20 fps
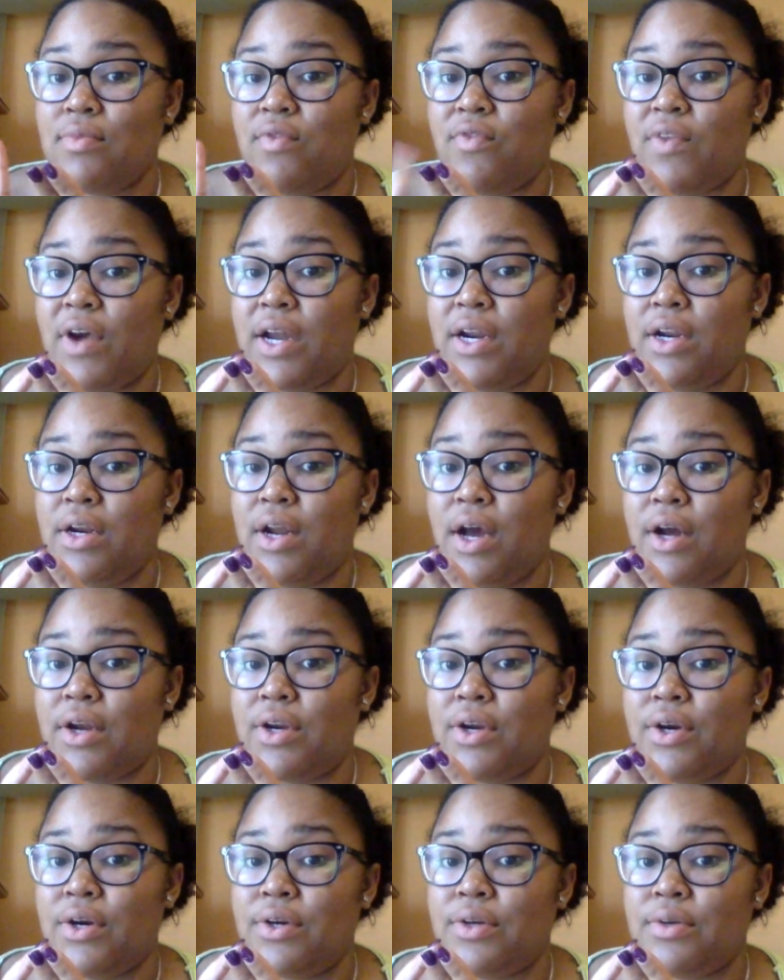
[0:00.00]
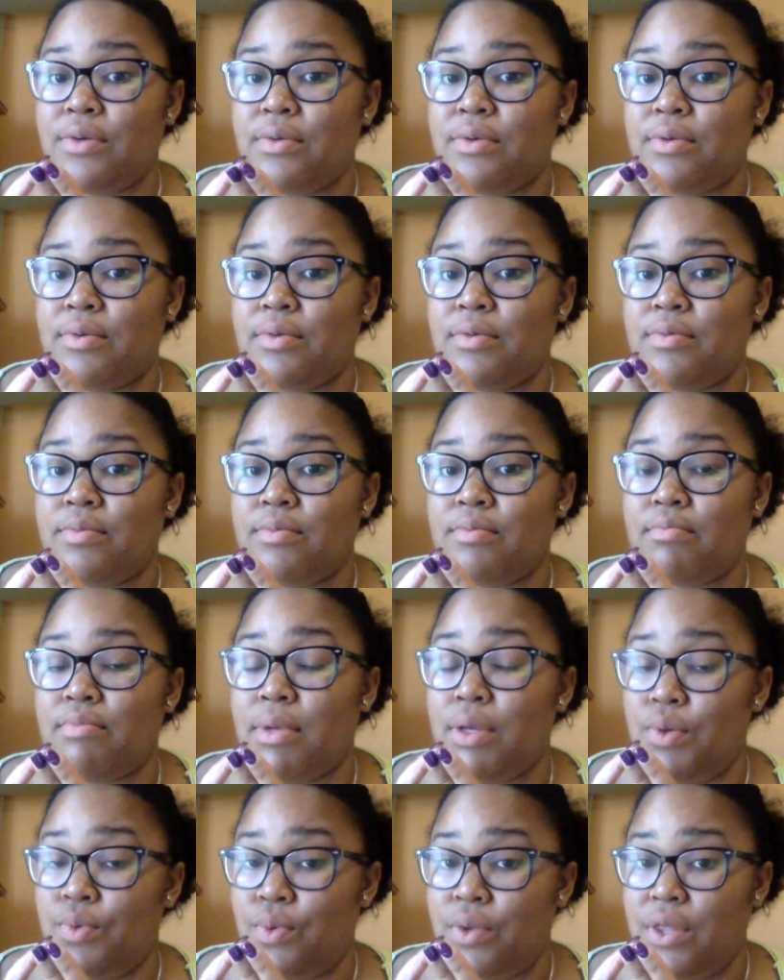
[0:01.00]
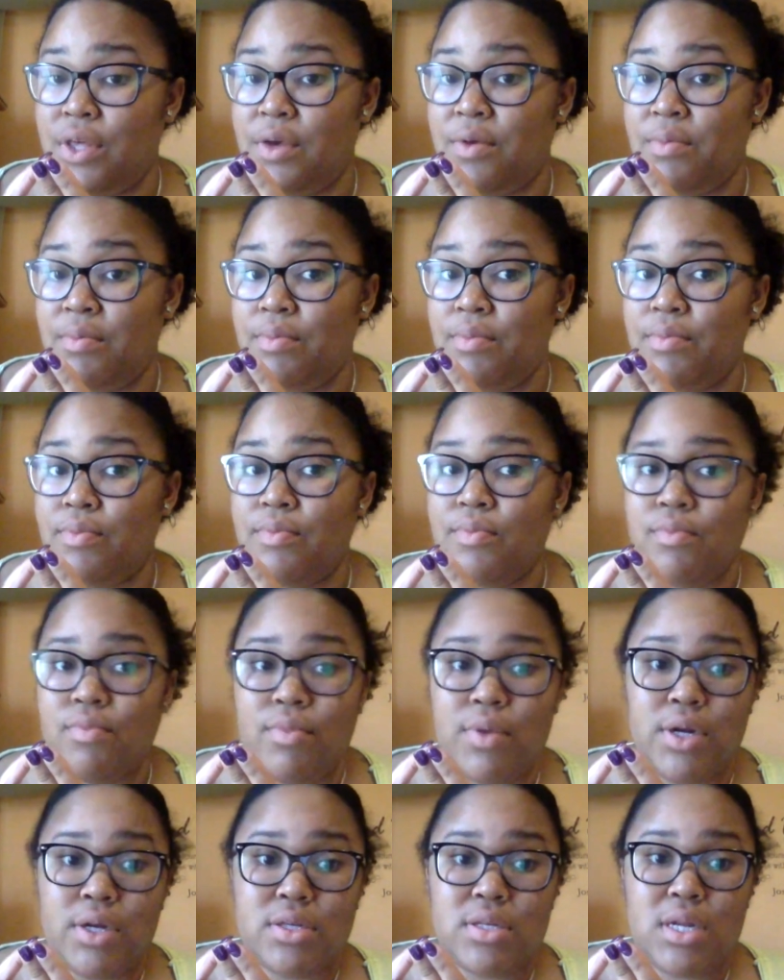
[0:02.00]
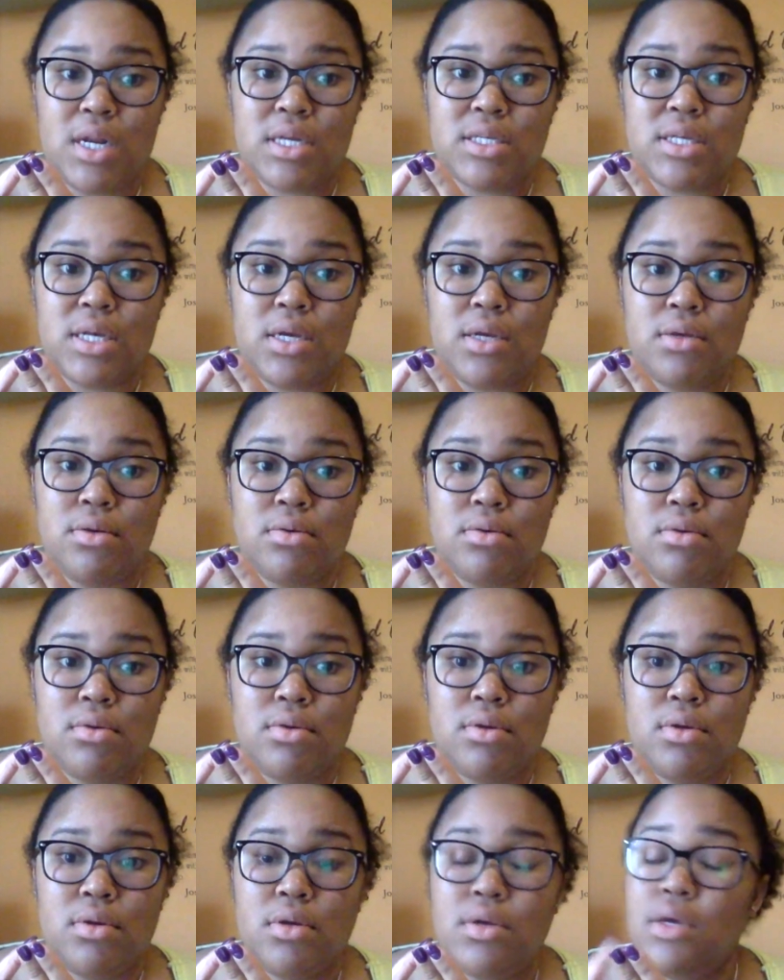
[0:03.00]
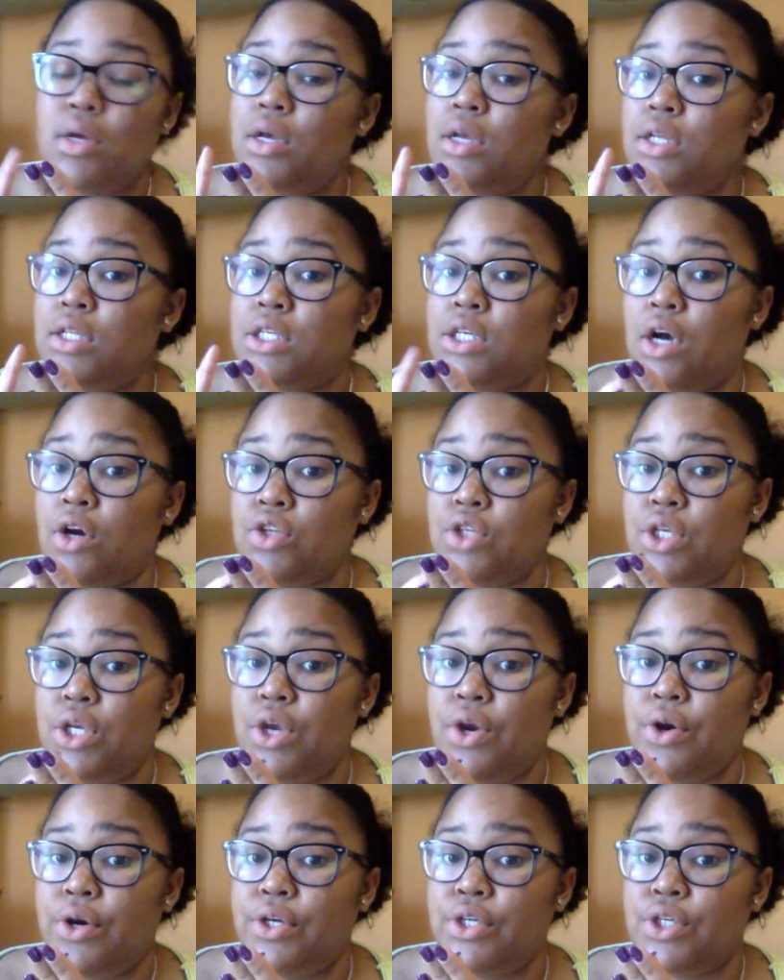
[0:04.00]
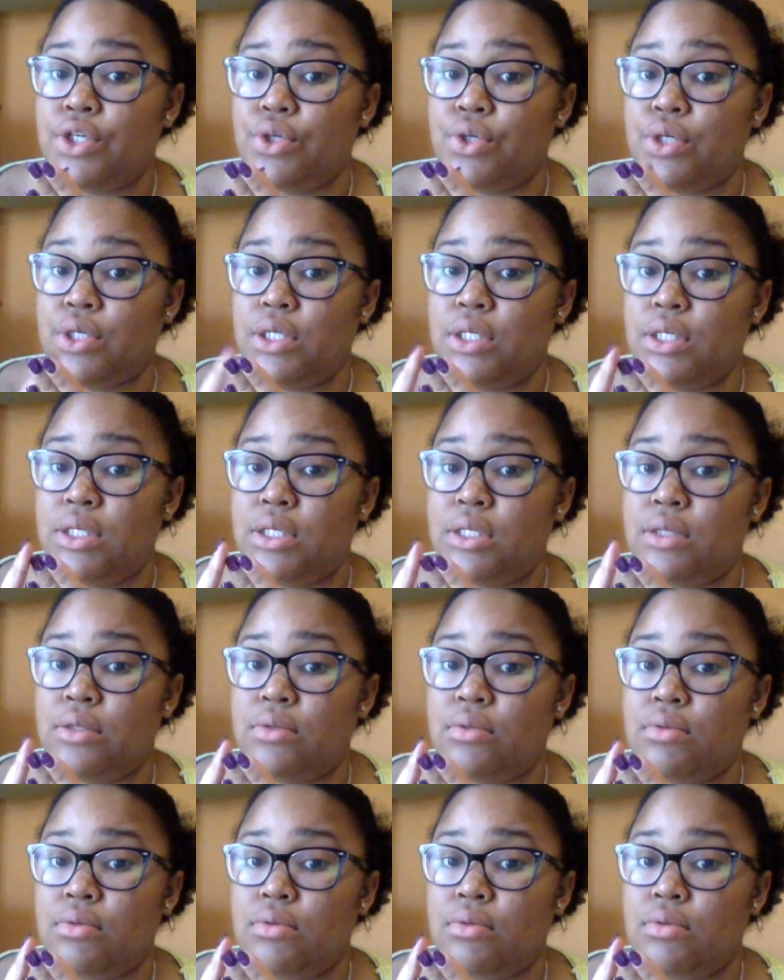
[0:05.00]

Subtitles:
find a doctor, meet with him. What else did I say? Talk to your insurance,